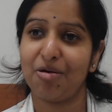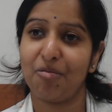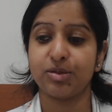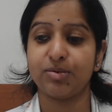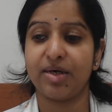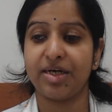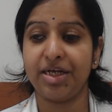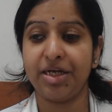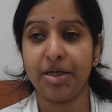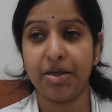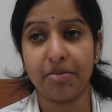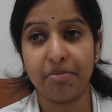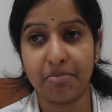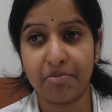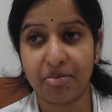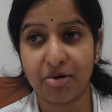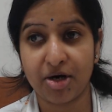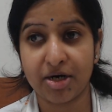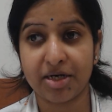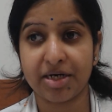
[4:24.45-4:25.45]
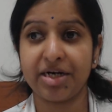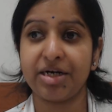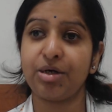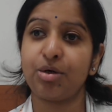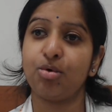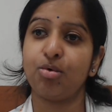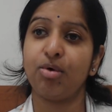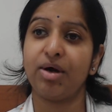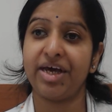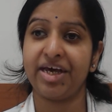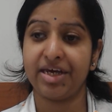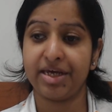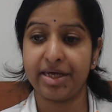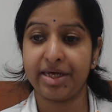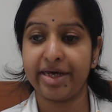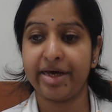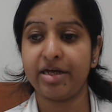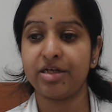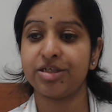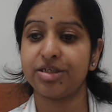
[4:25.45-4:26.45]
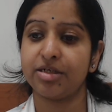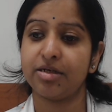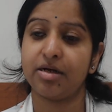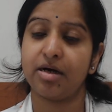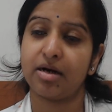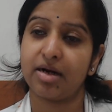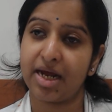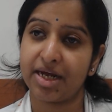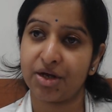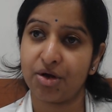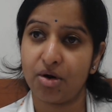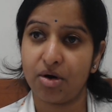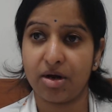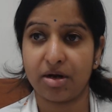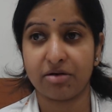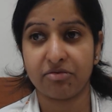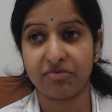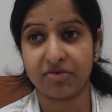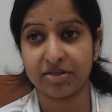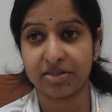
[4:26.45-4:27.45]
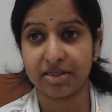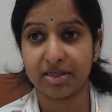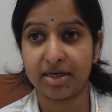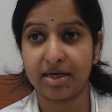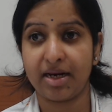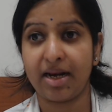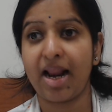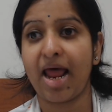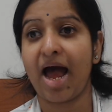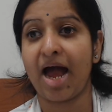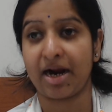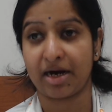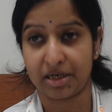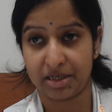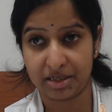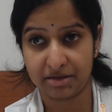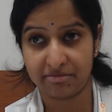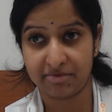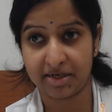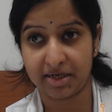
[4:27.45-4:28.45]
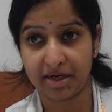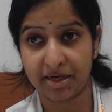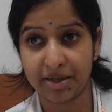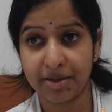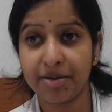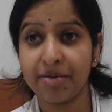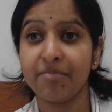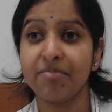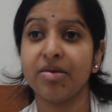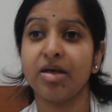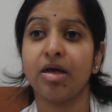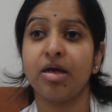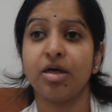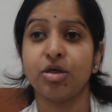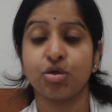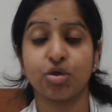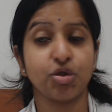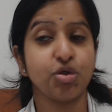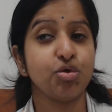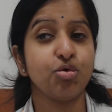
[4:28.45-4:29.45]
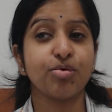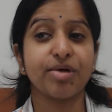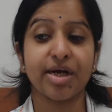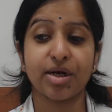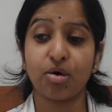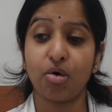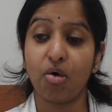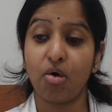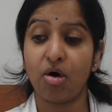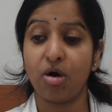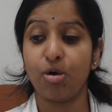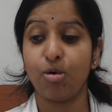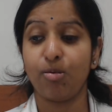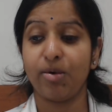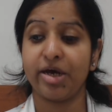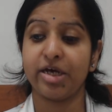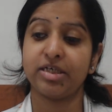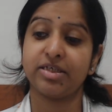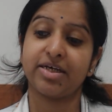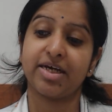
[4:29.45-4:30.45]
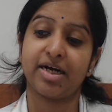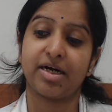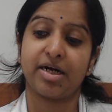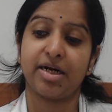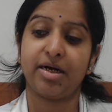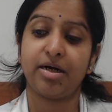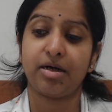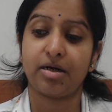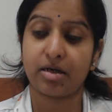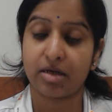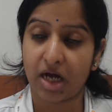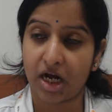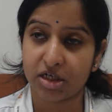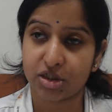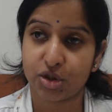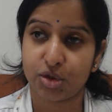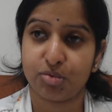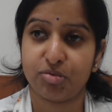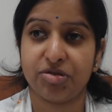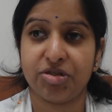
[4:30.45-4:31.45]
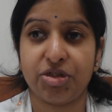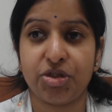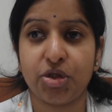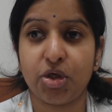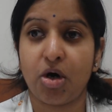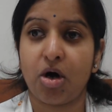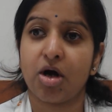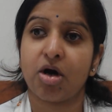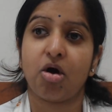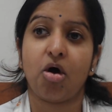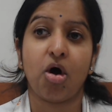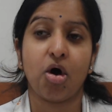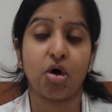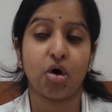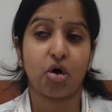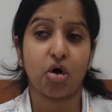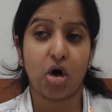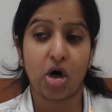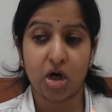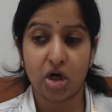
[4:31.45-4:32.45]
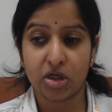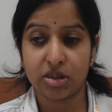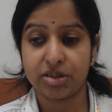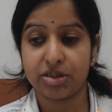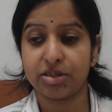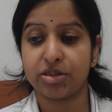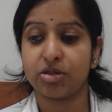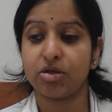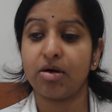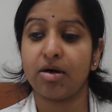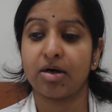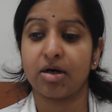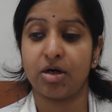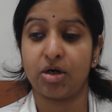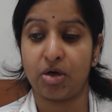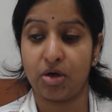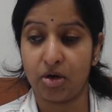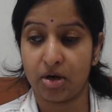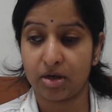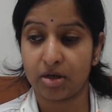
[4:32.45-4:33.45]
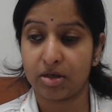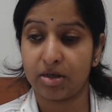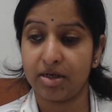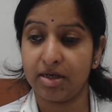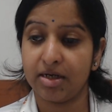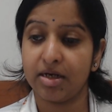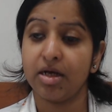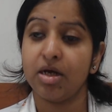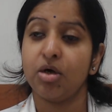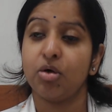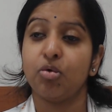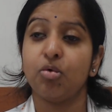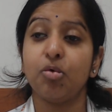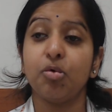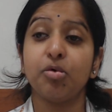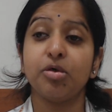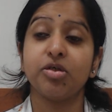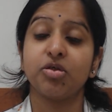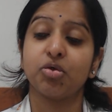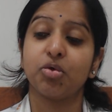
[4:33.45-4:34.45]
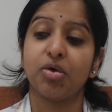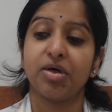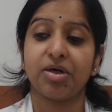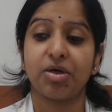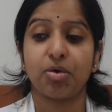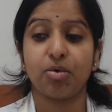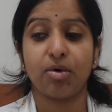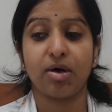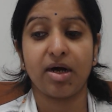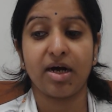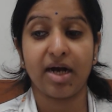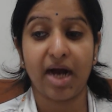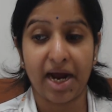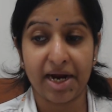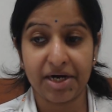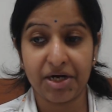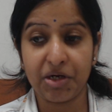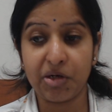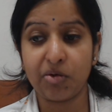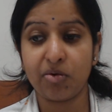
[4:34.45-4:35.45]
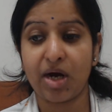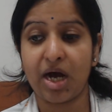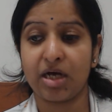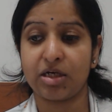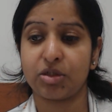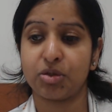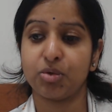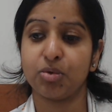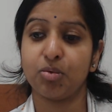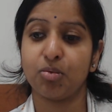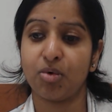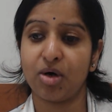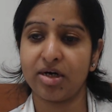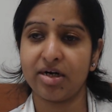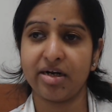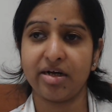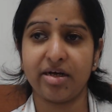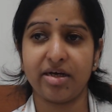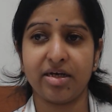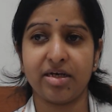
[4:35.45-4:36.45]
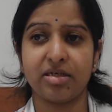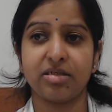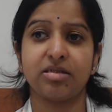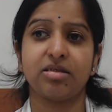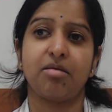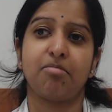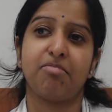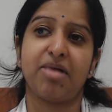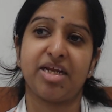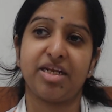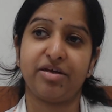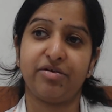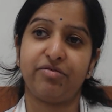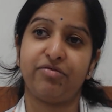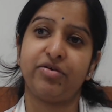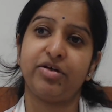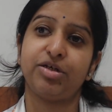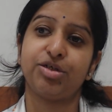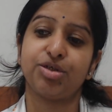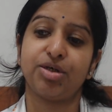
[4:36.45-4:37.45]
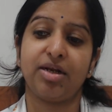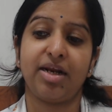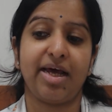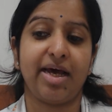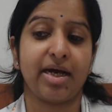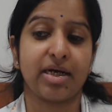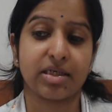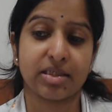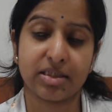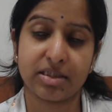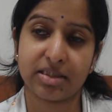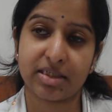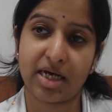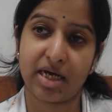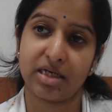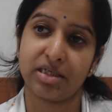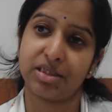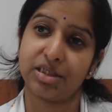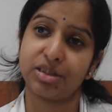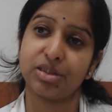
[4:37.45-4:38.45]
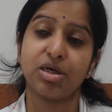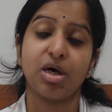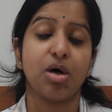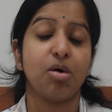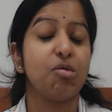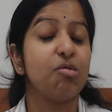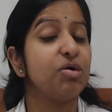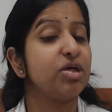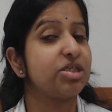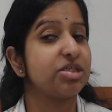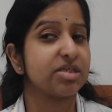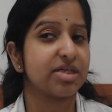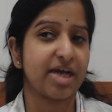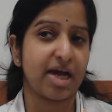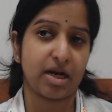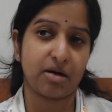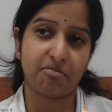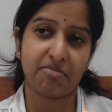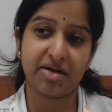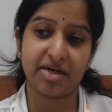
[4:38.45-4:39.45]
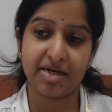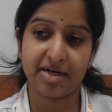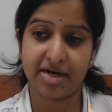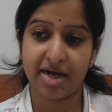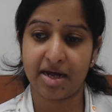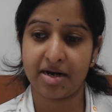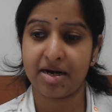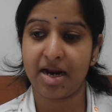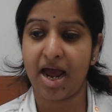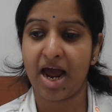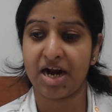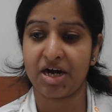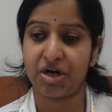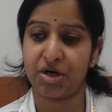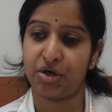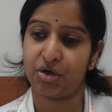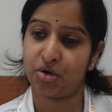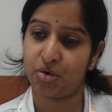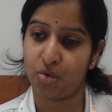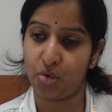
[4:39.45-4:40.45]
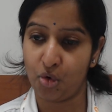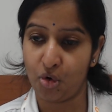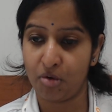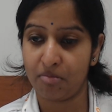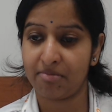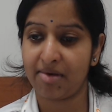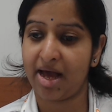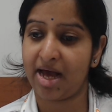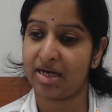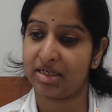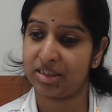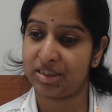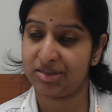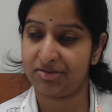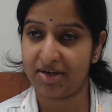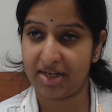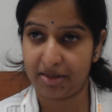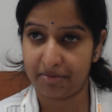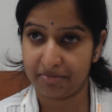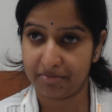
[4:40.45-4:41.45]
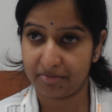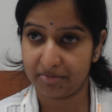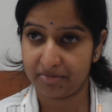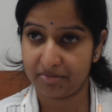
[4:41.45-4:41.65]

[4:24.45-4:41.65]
It is very important to engage in a regular physical activity. So you can always get in touch with your oncologist or a doctor who is going to guide you as to what is the beneficial exercises which can be done at your home as well.